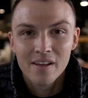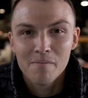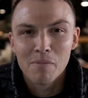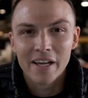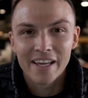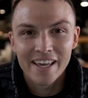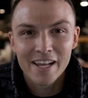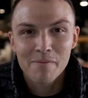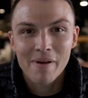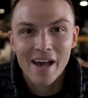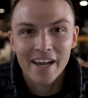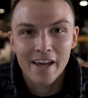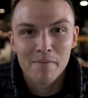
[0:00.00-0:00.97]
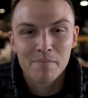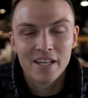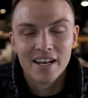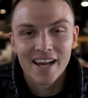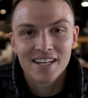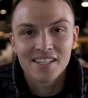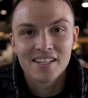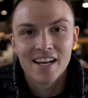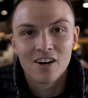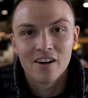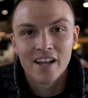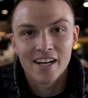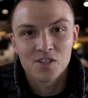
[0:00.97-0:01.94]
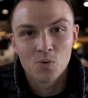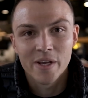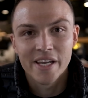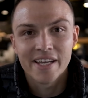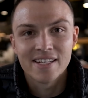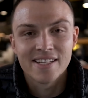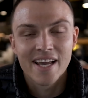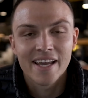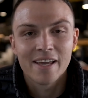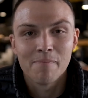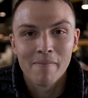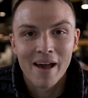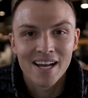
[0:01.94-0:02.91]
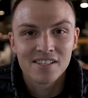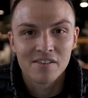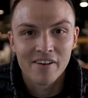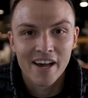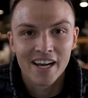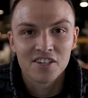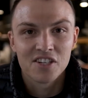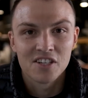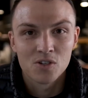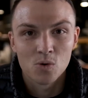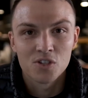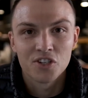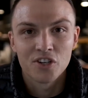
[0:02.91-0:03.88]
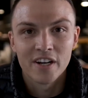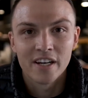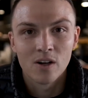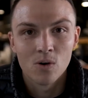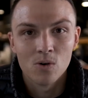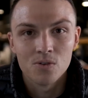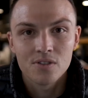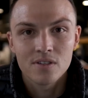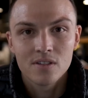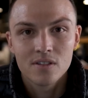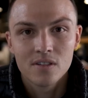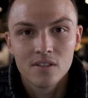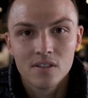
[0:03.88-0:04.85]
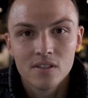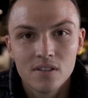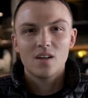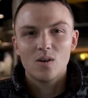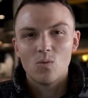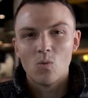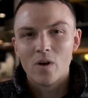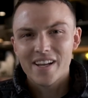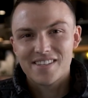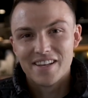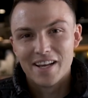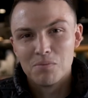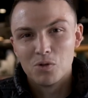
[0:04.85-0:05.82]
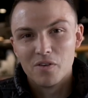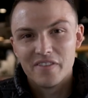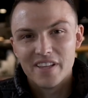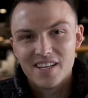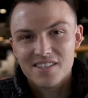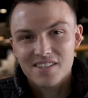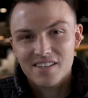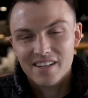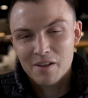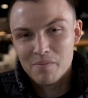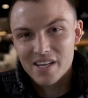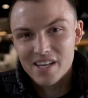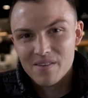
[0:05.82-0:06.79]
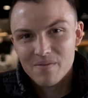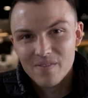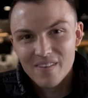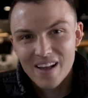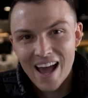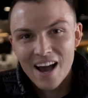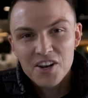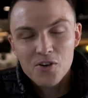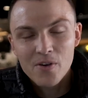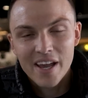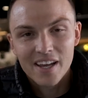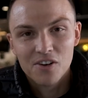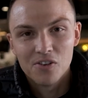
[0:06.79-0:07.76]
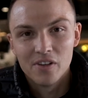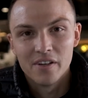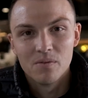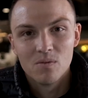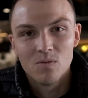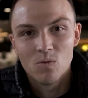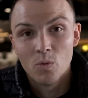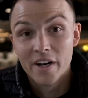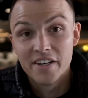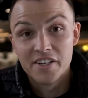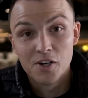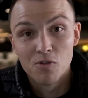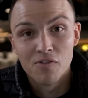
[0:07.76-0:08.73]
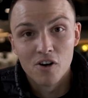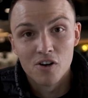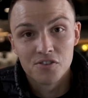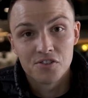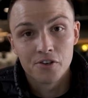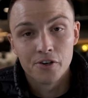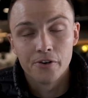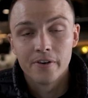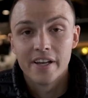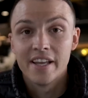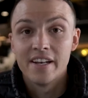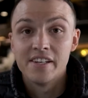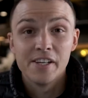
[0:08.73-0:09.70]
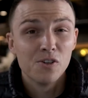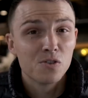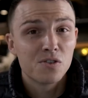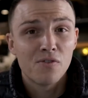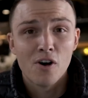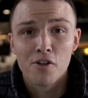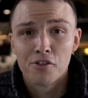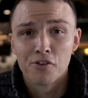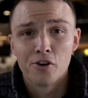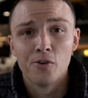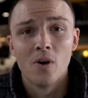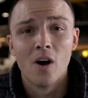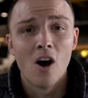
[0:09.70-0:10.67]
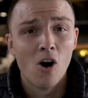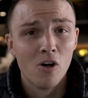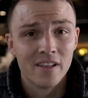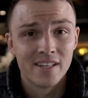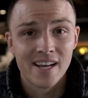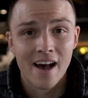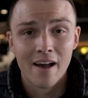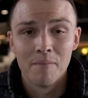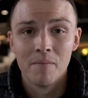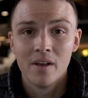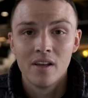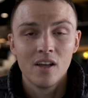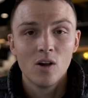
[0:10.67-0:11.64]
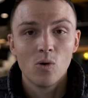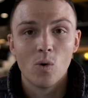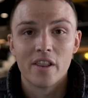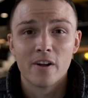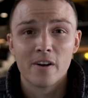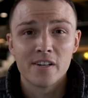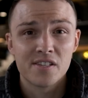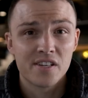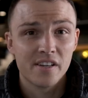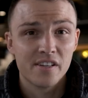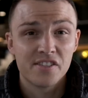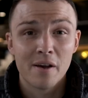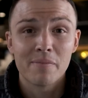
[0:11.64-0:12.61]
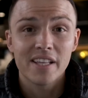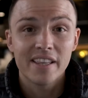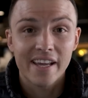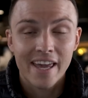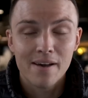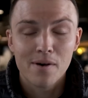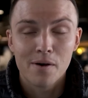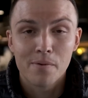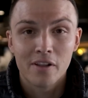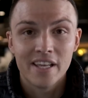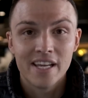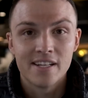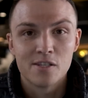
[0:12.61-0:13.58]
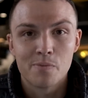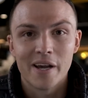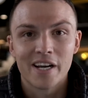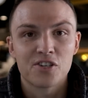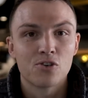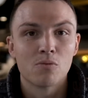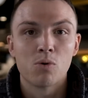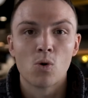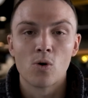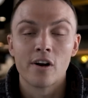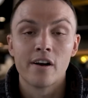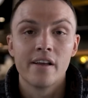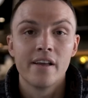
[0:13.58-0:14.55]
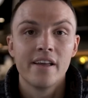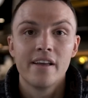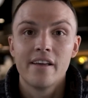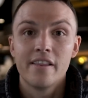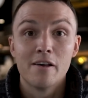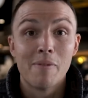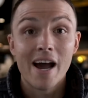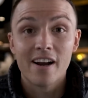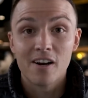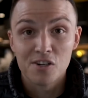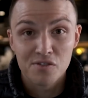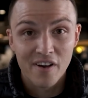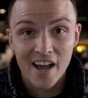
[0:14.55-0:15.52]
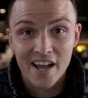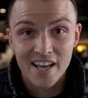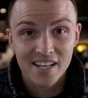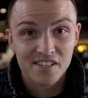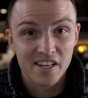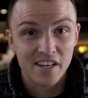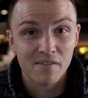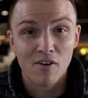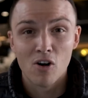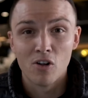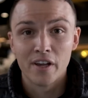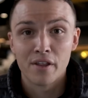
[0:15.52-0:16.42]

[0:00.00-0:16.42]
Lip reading: but getting back up the next day or next week and taking massive action towards your end goals. One example of this can be, how do you handle it when a deal falls through? And deals fall through all the time. Whether it's something that came up on the inspection report, the buyer's financing falling